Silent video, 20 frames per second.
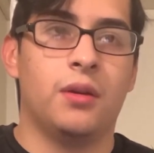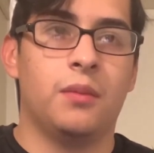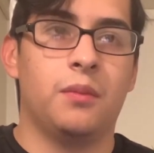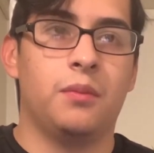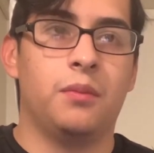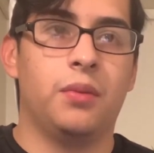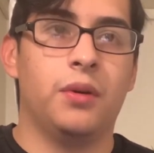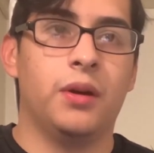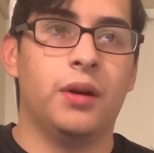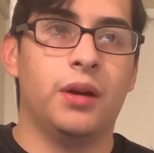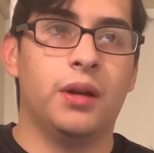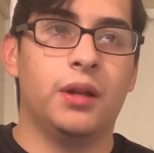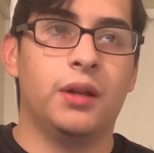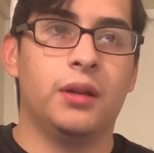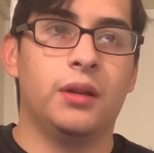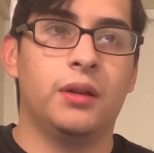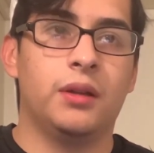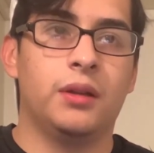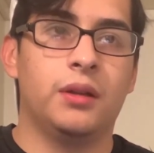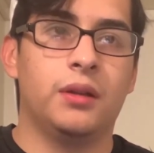but
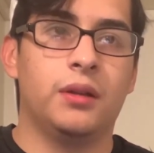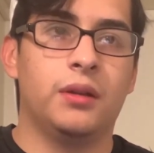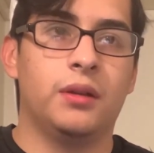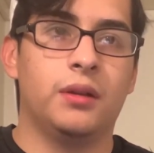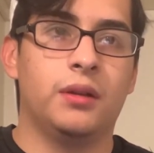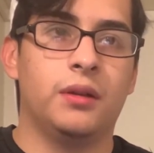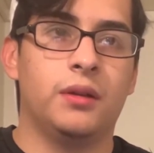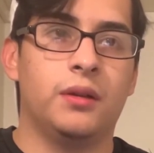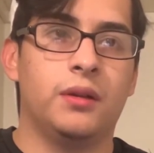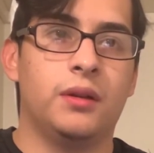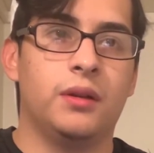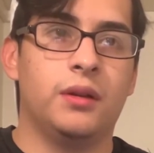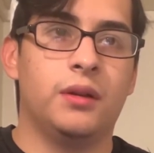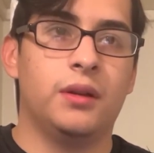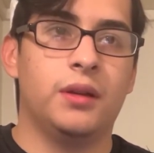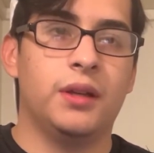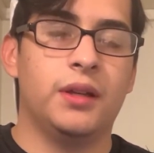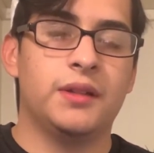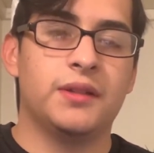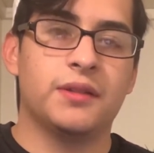
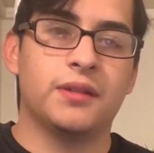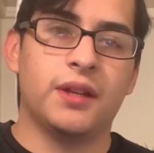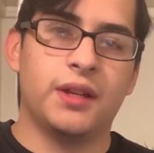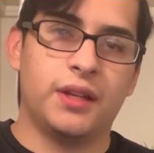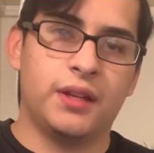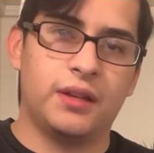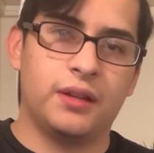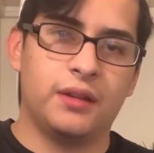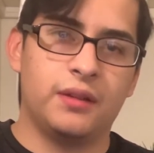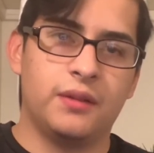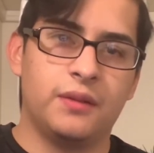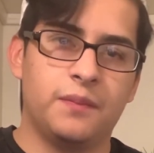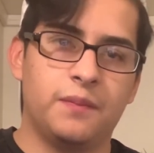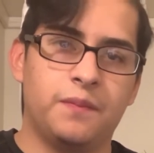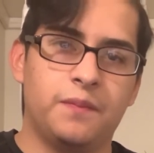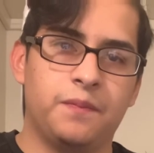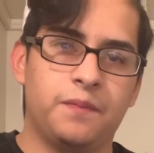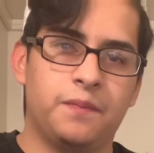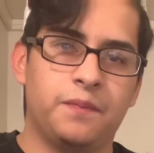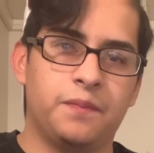it's like
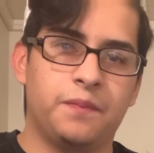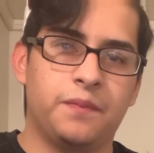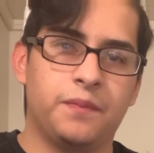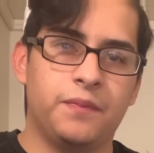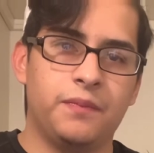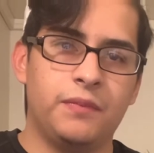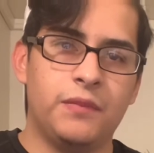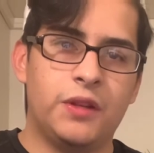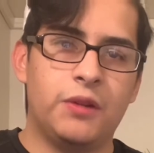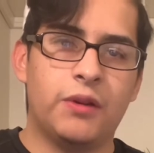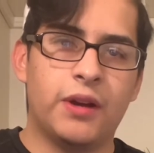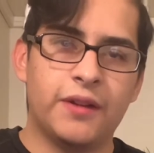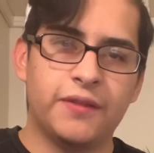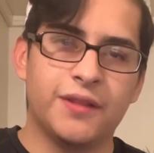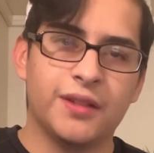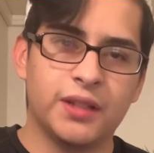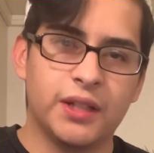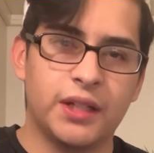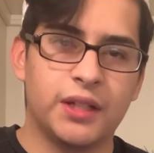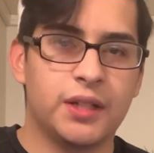you have
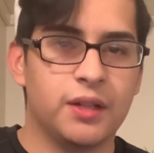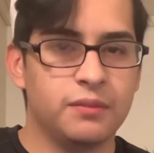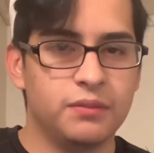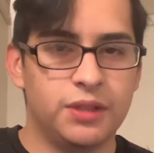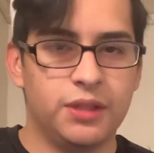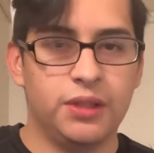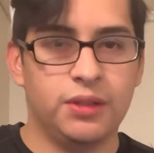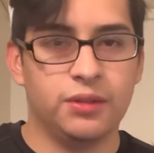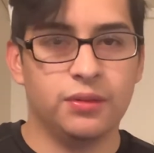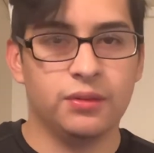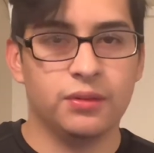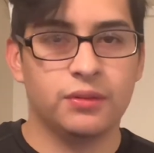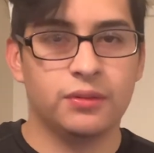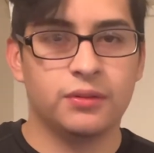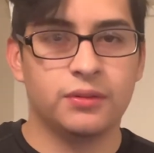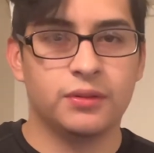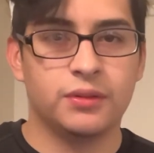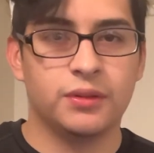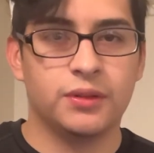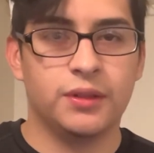to let it come to you,
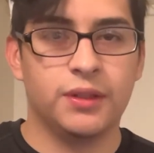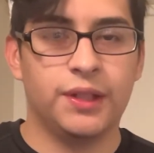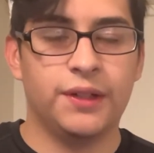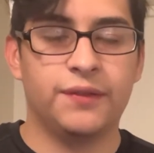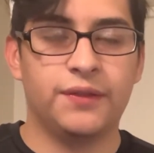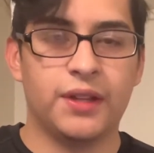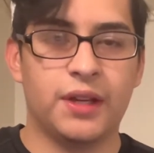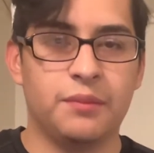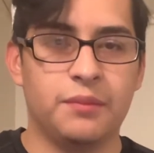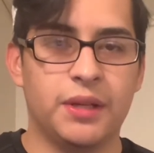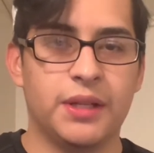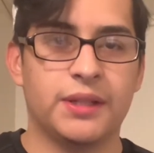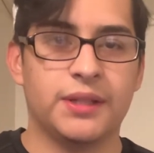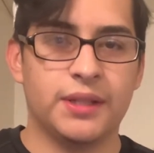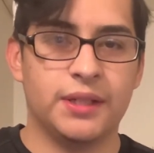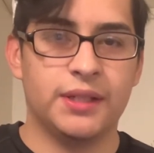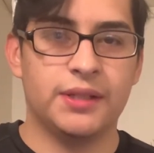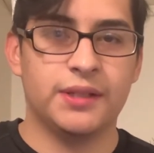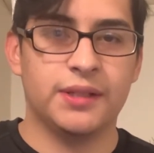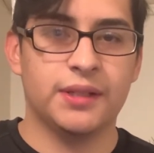if that makes
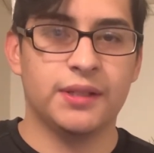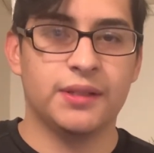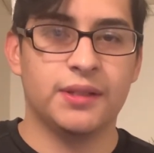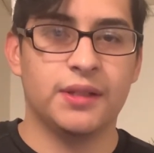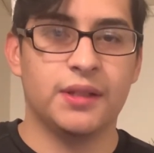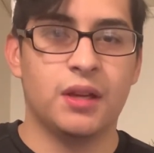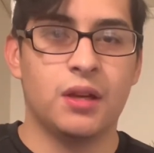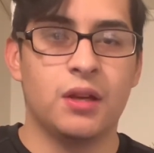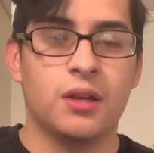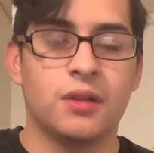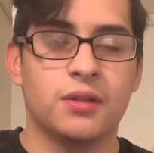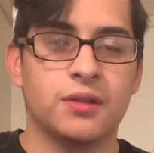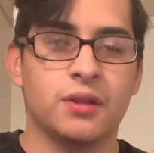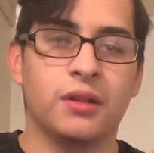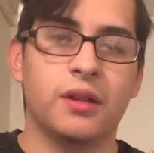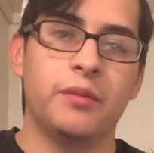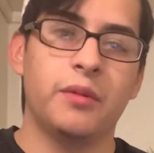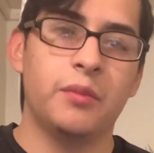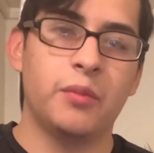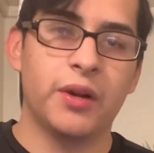any sense. So
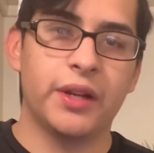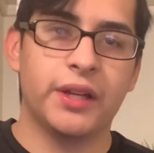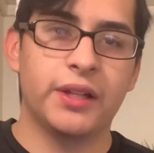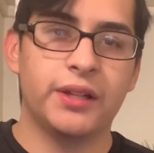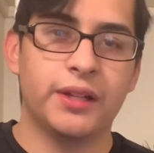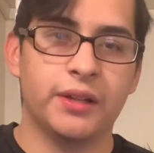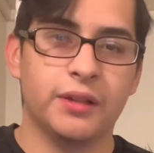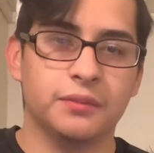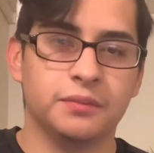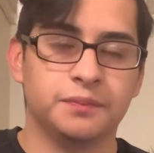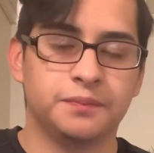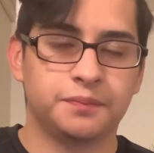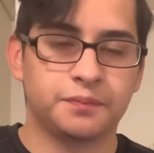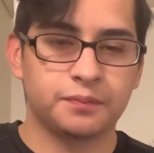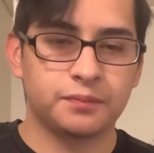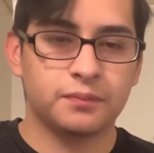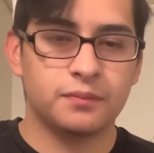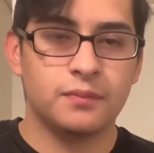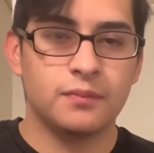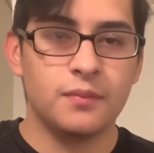let me break it down.
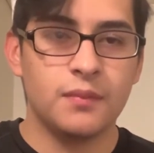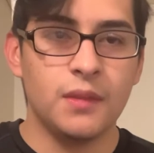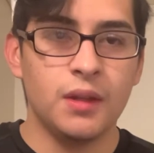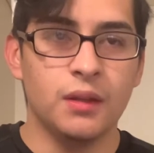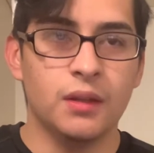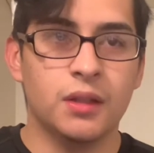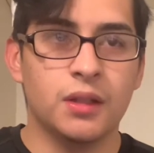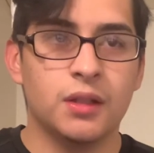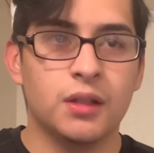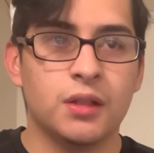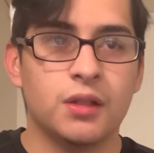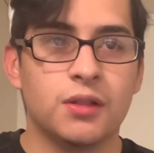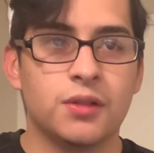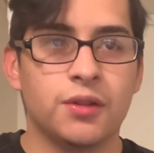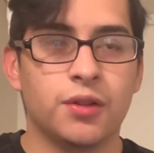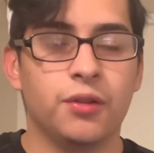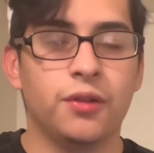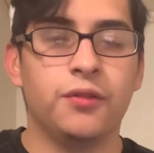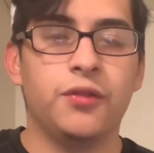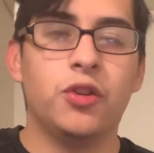
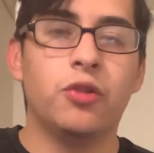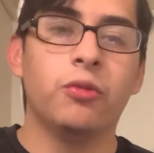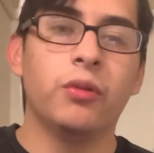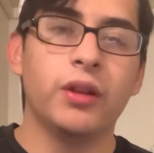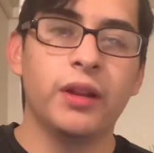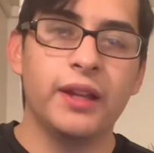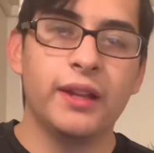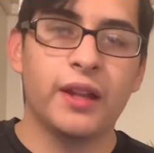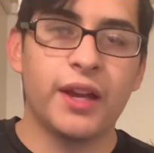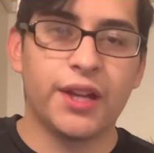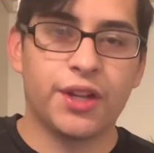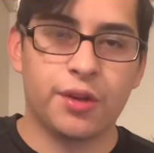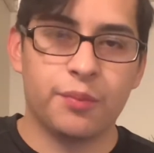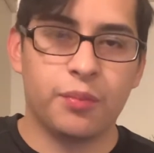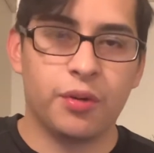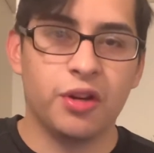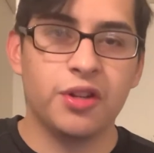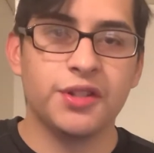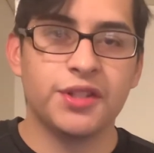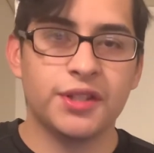So if you really like a
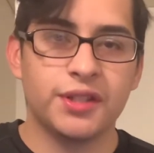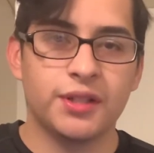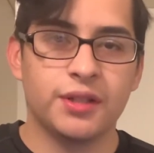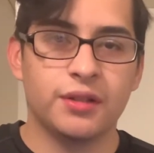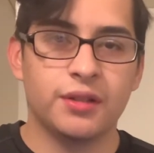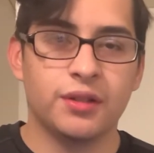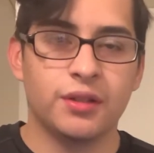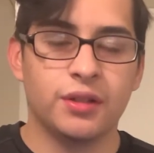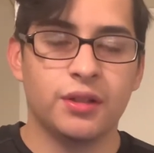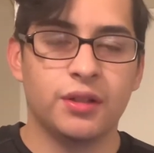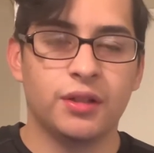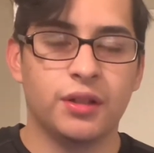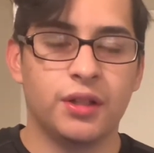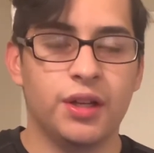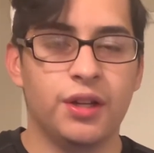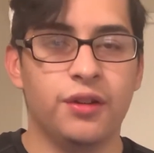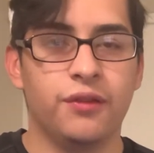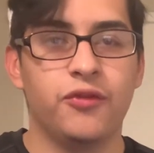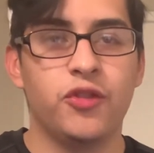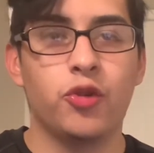person,
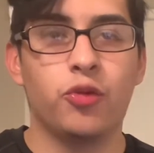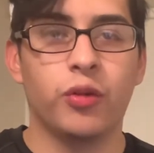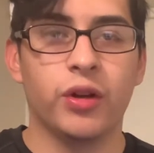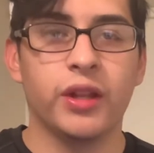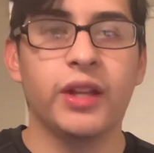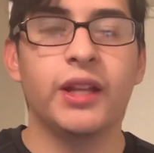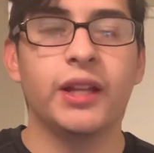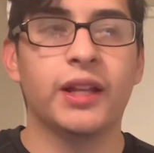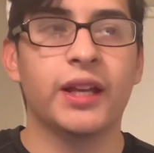and if you really